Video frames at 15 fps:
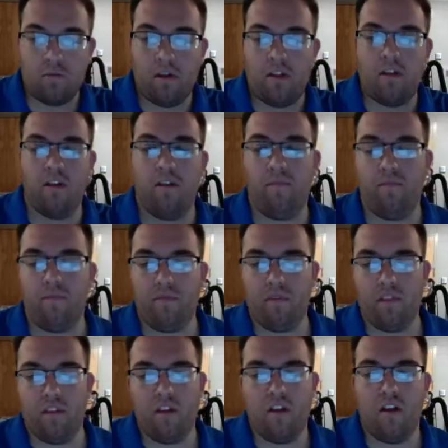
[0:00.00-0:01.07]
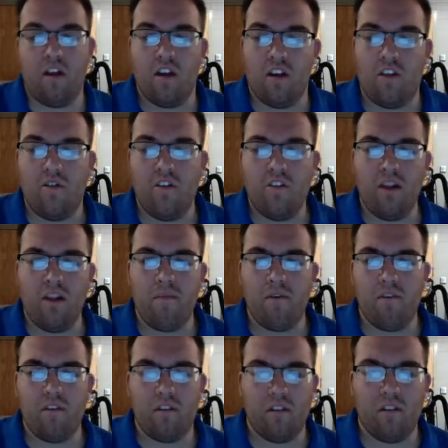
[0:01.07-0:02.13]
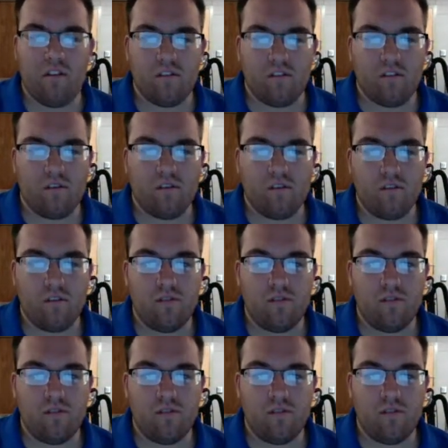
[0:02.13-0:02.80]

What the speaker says: And the reason I put literal